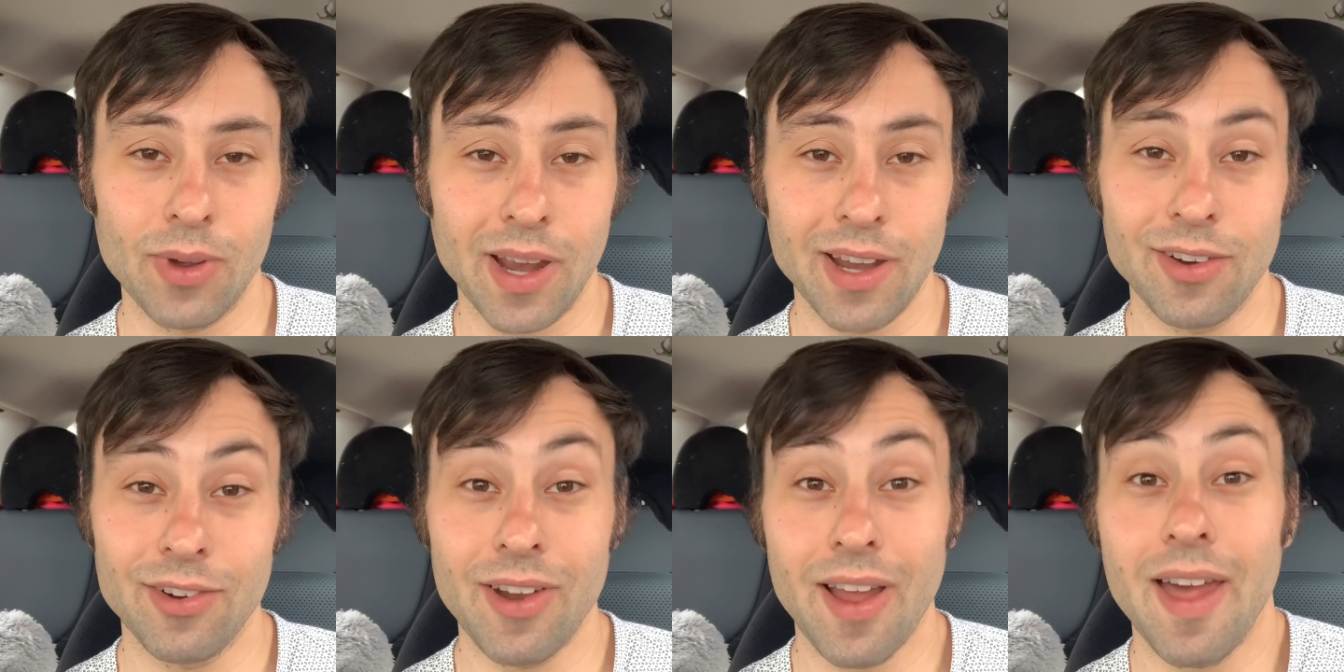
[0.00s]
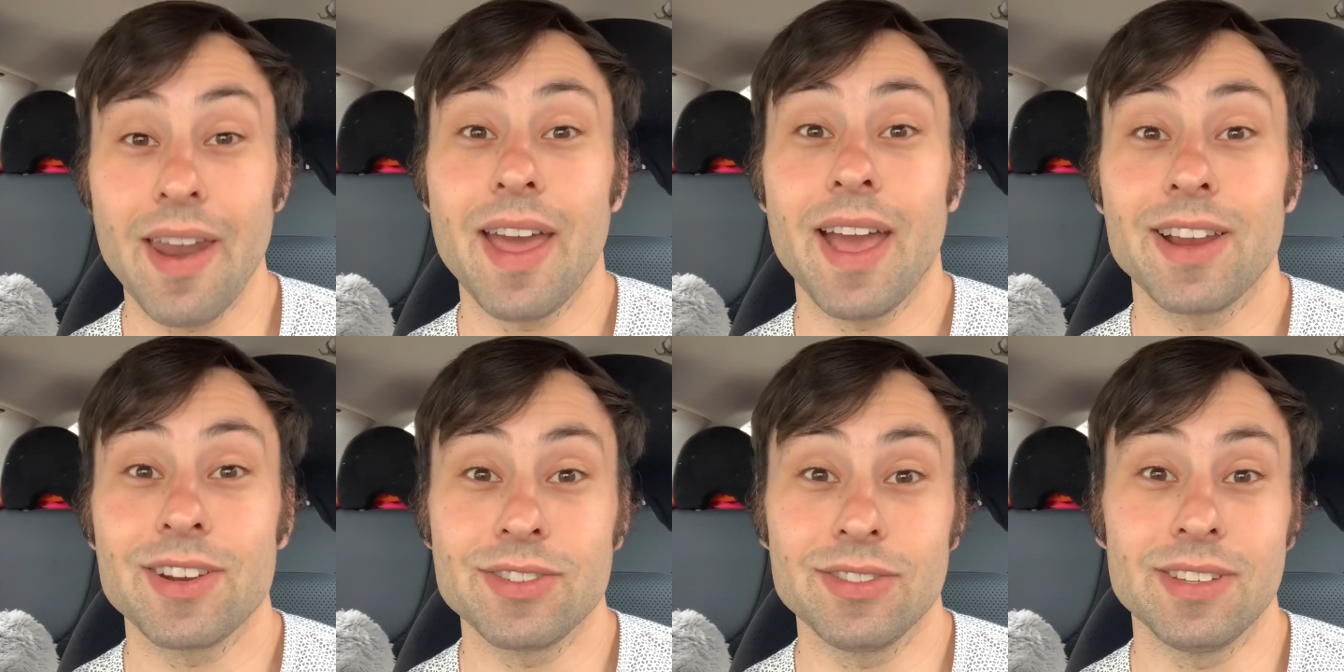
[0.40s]
and you're not
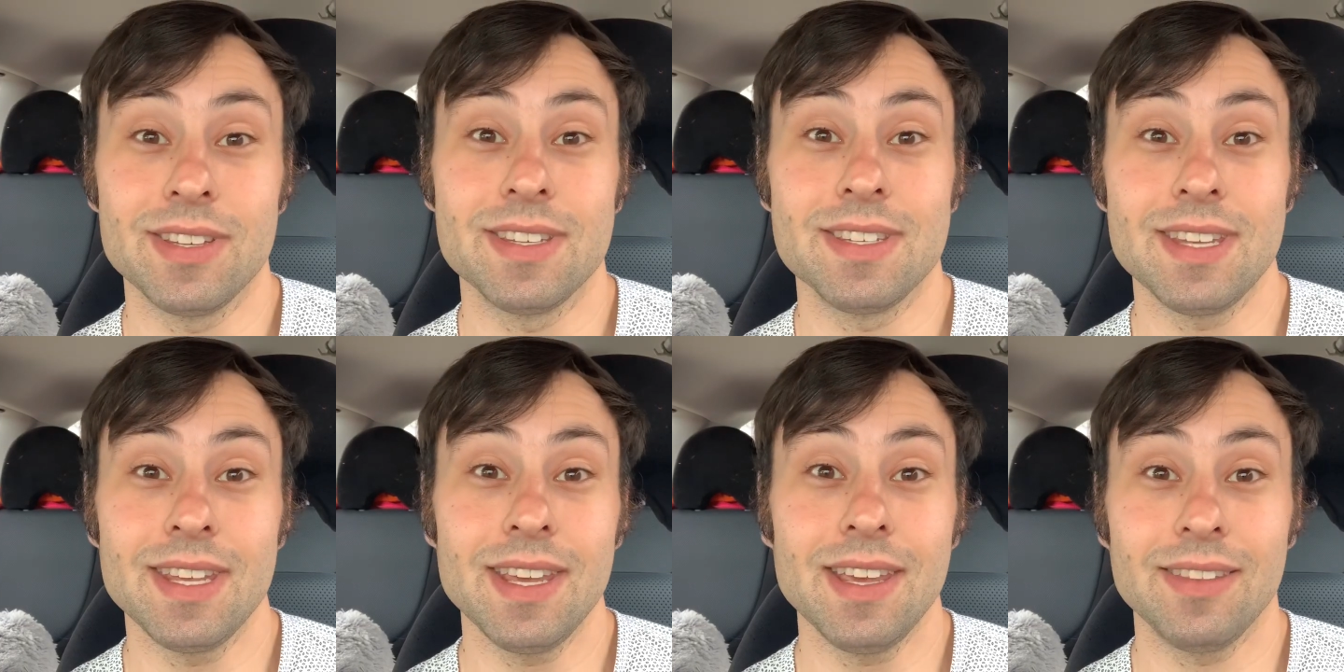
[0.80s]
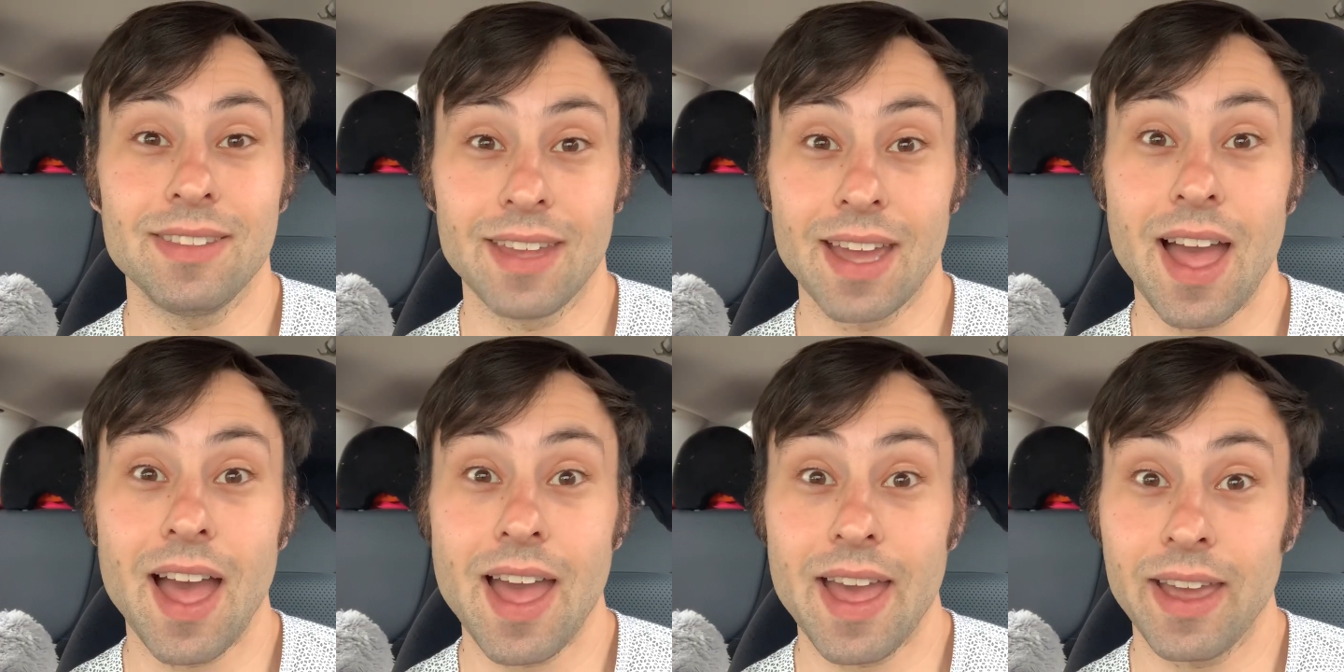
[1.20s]
actually seeing
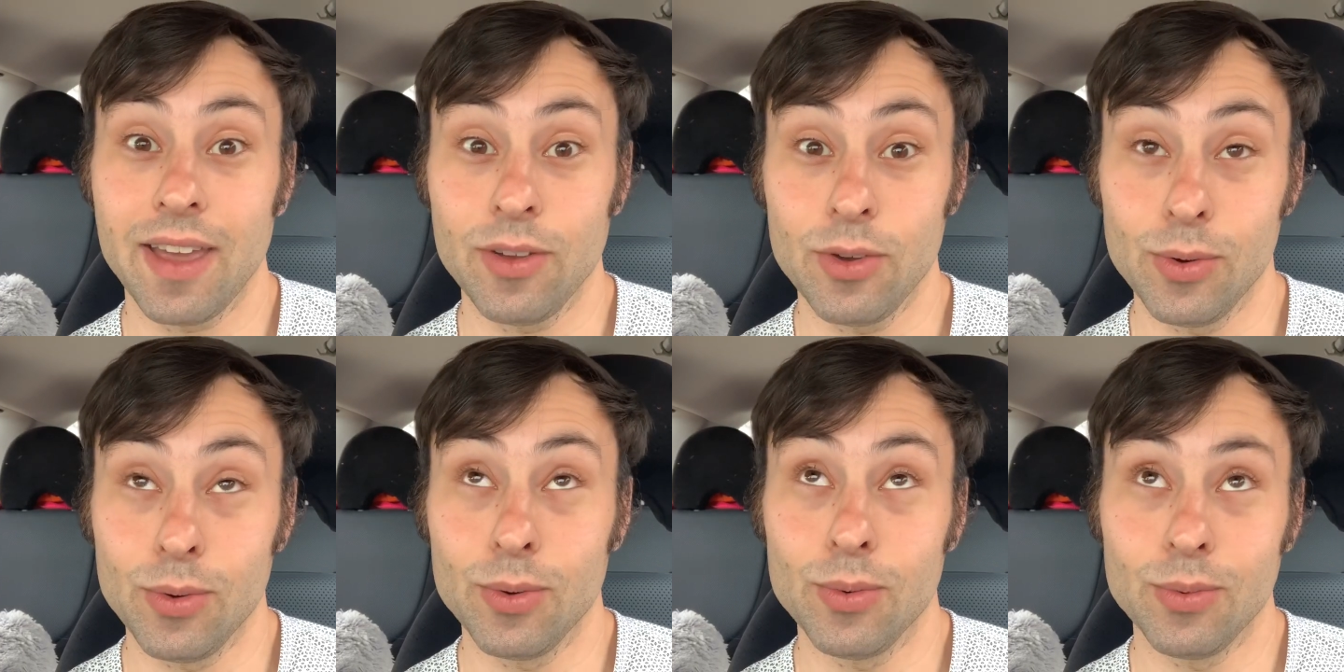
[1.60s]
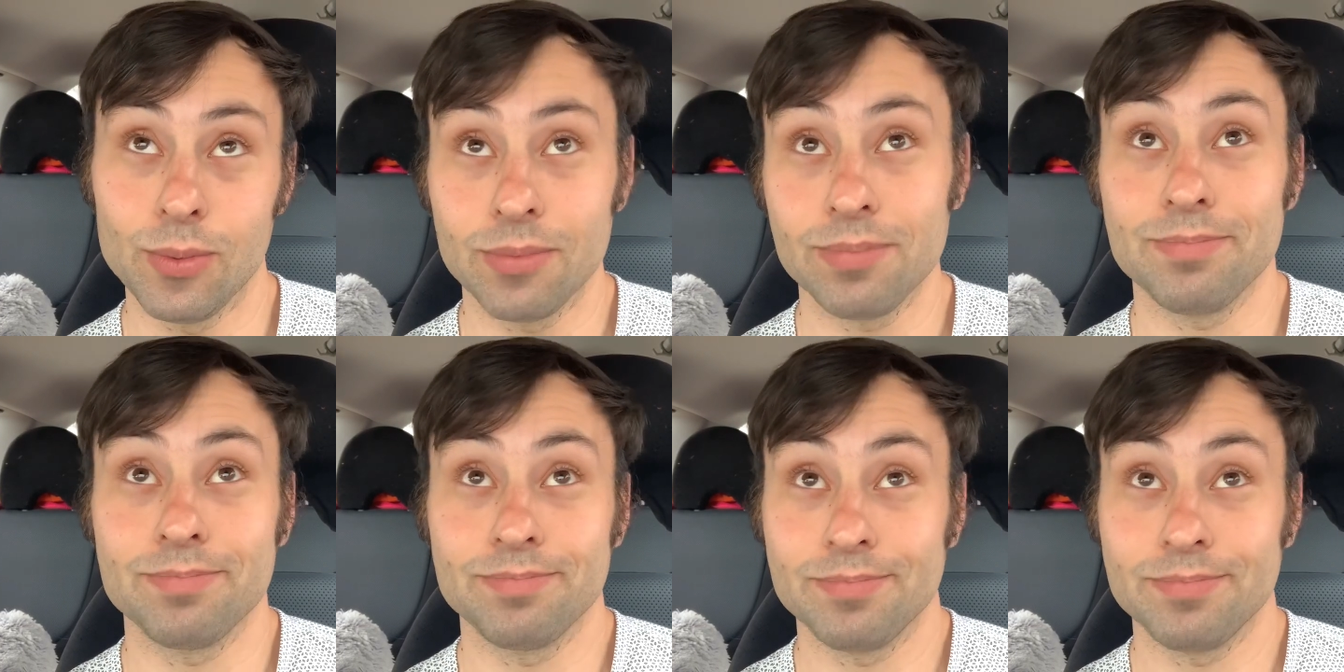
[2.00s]
the guy who